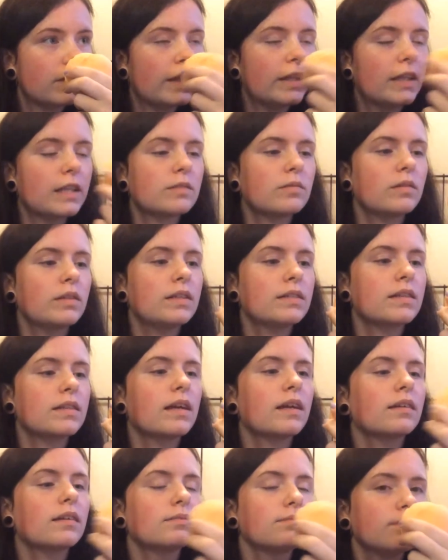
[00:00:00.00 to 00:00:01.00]
And this one is
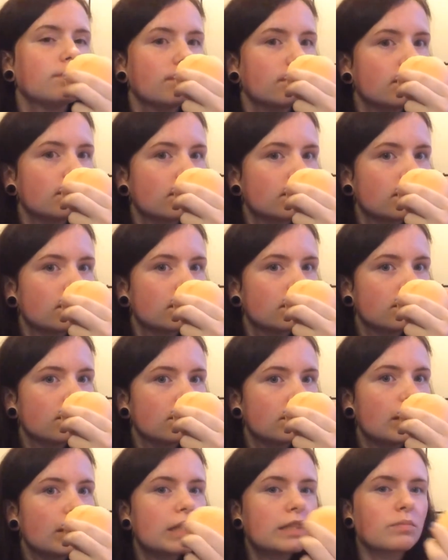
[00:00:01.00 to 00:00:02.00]
like,
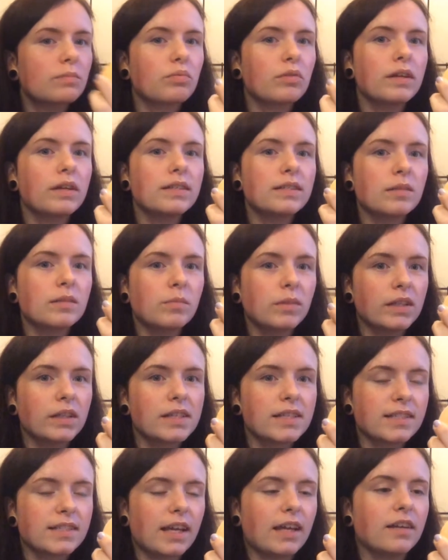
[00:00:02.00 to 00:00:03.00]
it's a pretty
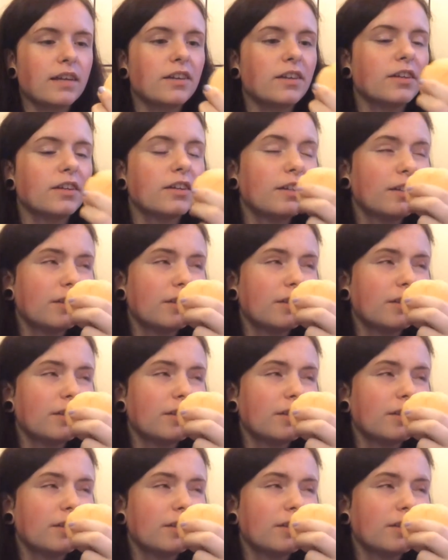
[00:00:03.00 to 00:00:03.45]
similar scent,